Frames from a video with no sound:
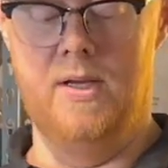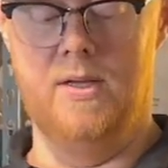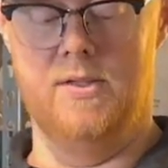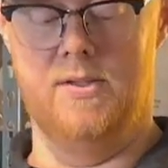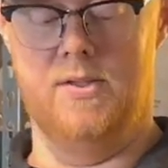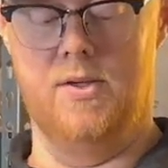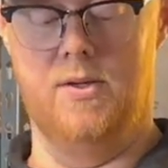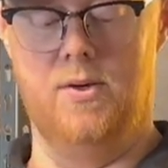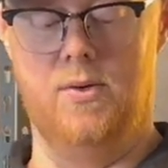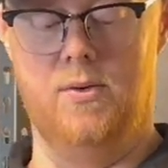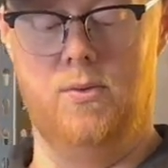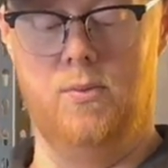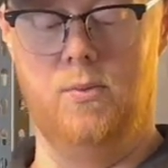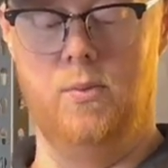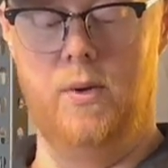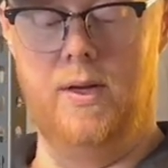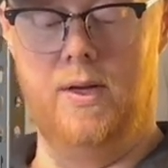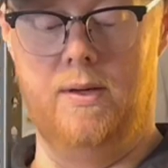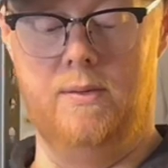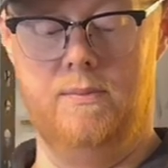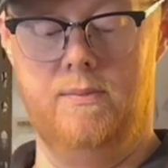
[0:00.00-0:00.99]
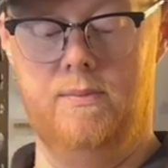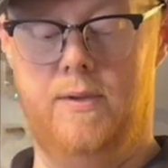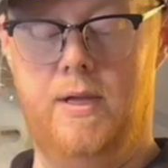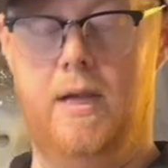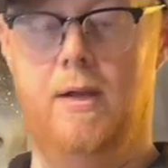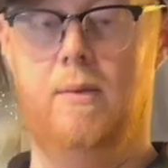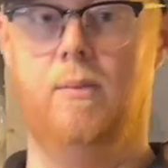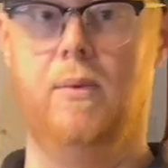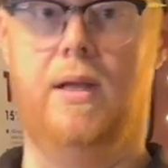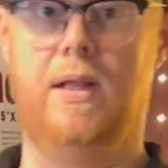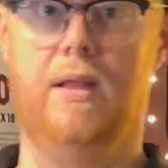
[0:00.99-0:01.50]
So
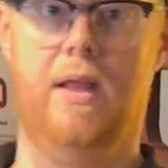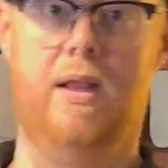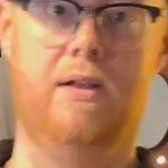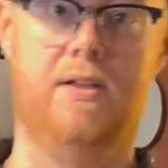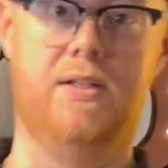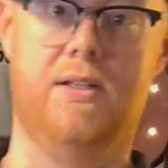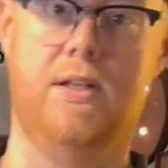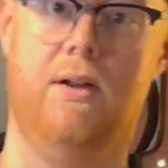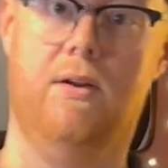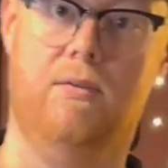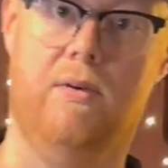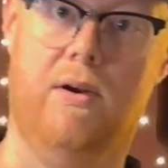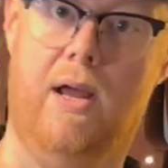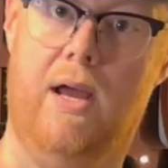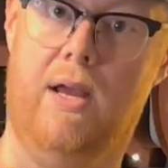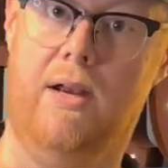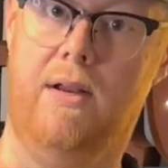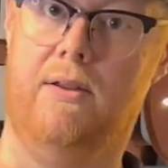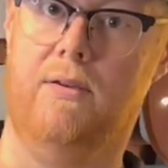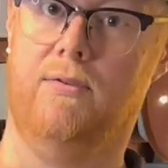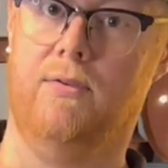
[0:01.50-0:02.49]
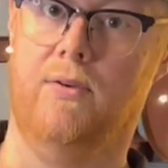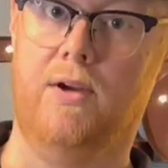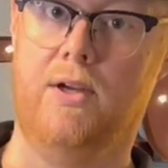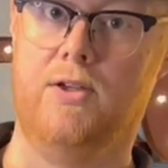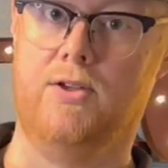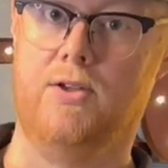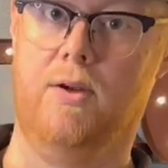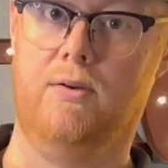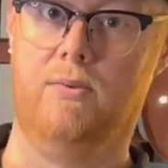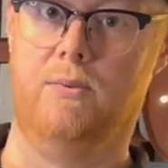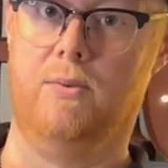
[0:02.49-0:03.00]
then we let it sit overnight in the
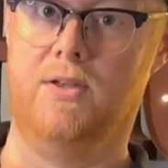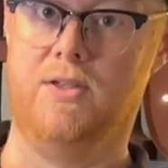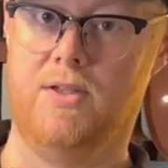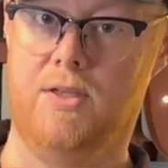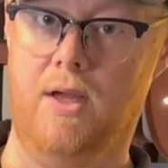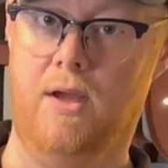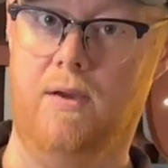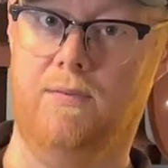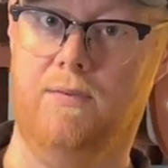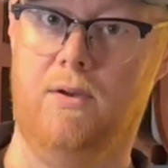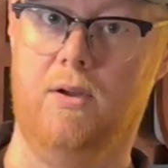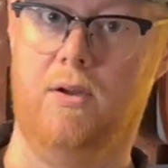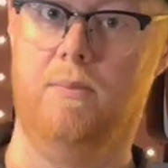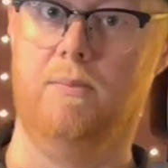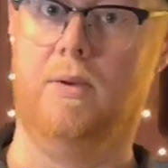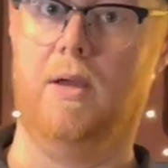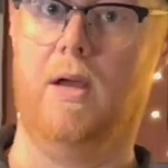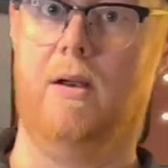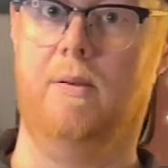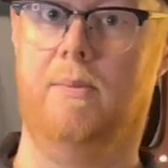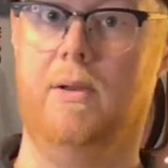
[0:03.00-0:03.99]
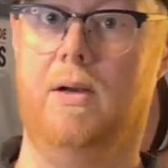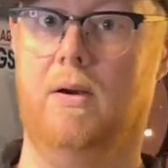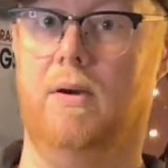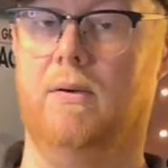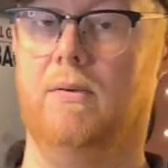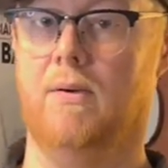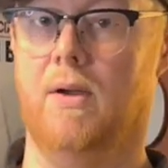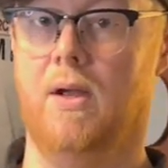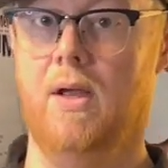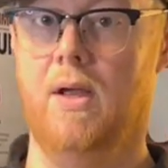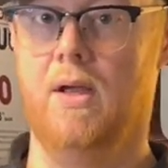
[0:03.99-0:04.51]
fridge after we stuffed them, got them in
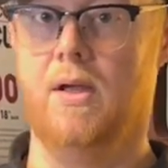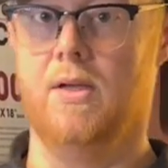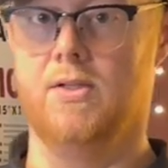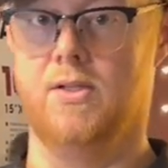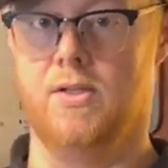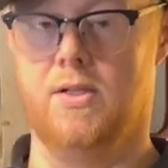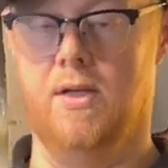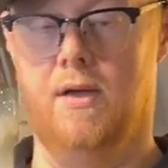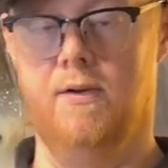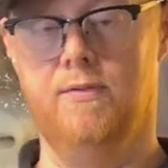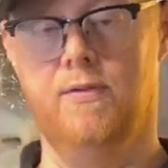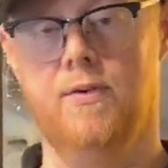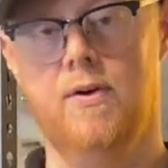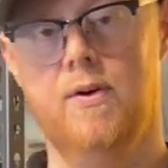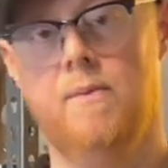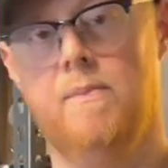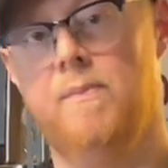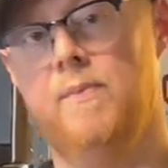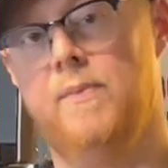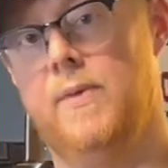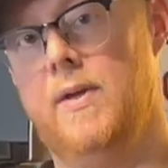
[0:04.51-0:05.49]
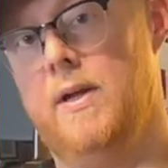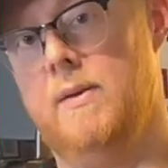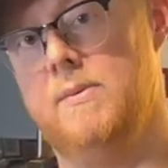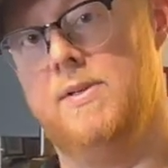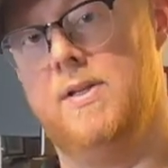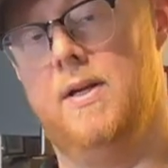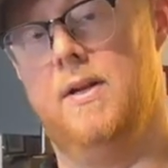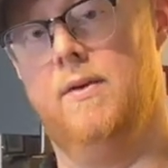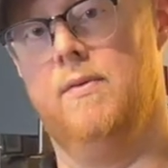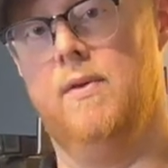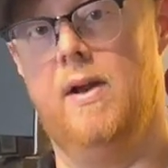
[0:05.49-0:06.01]
our stuffer, let them
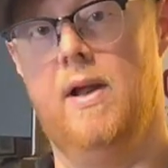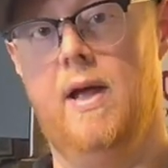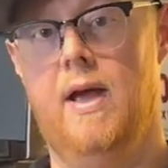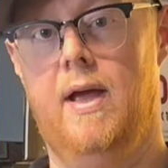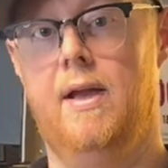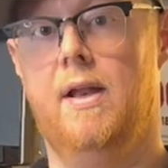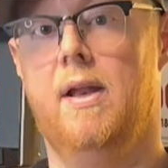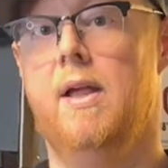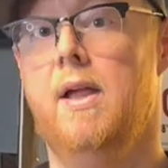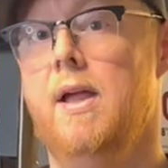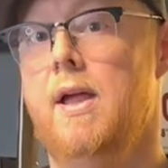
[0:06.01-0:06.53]
sit overnight.